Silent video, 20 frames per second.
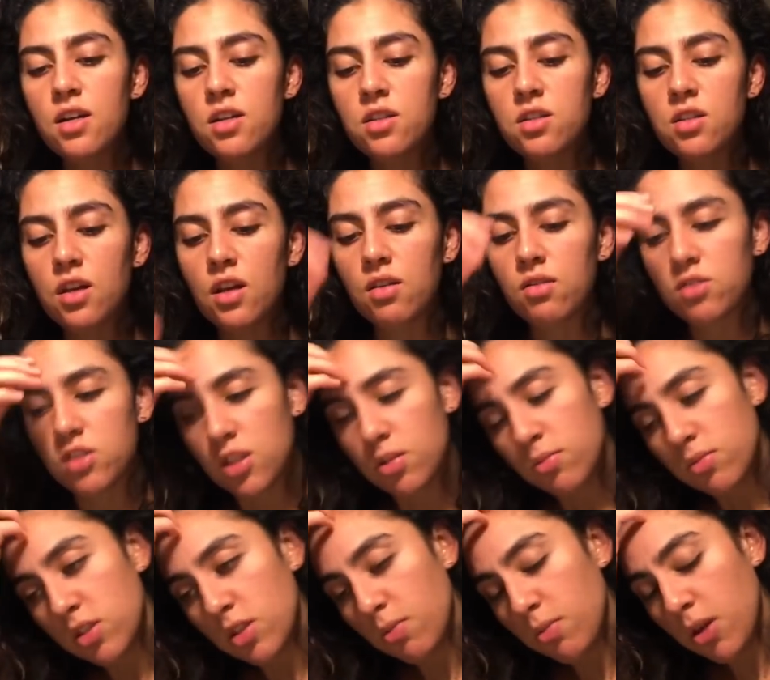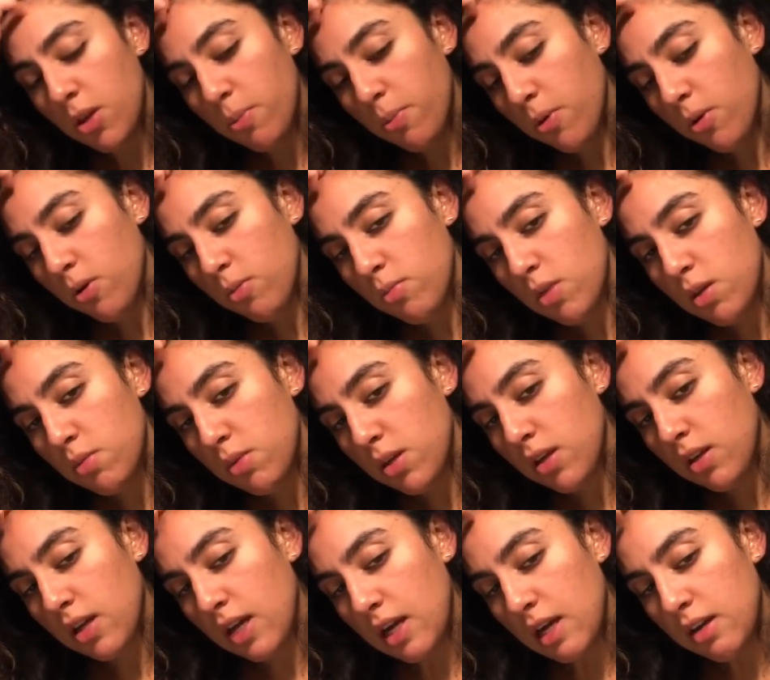And it's like some people
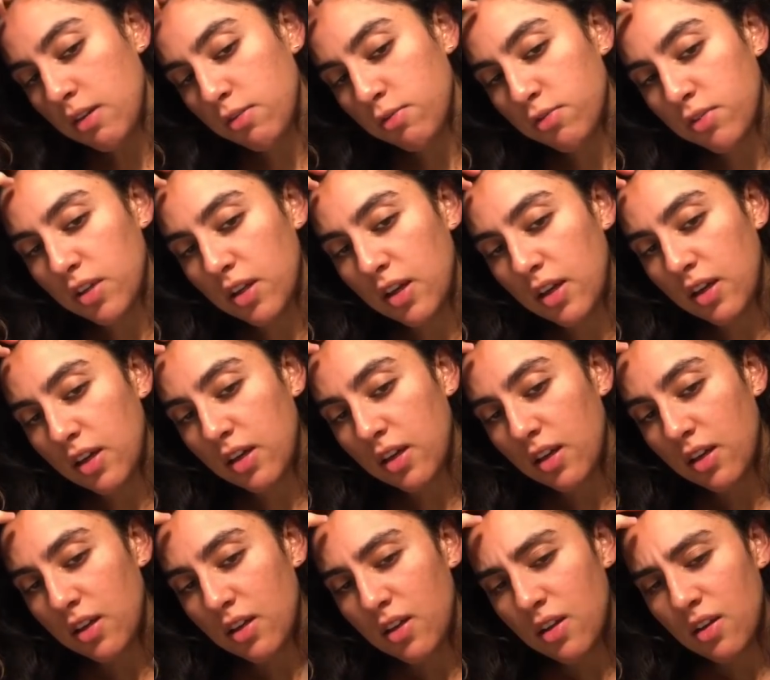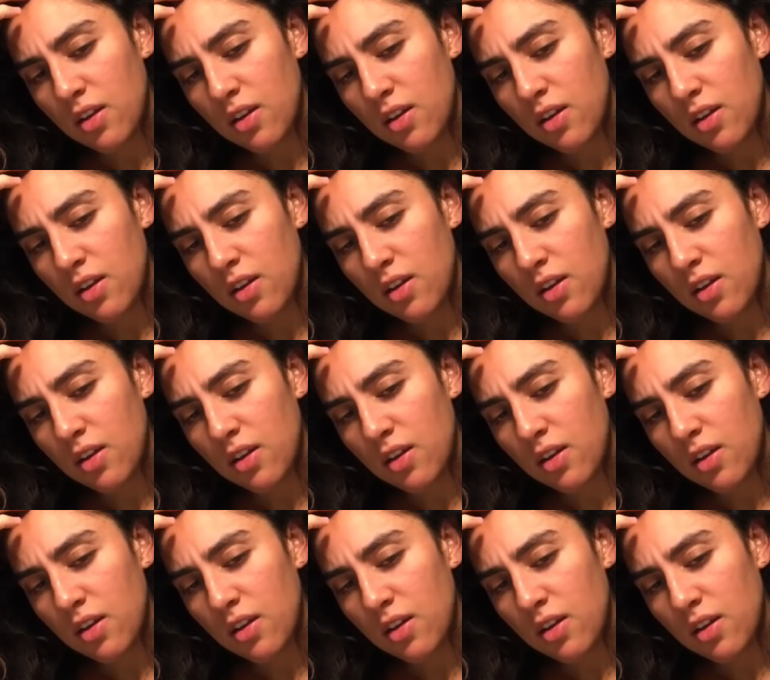maybe kind of like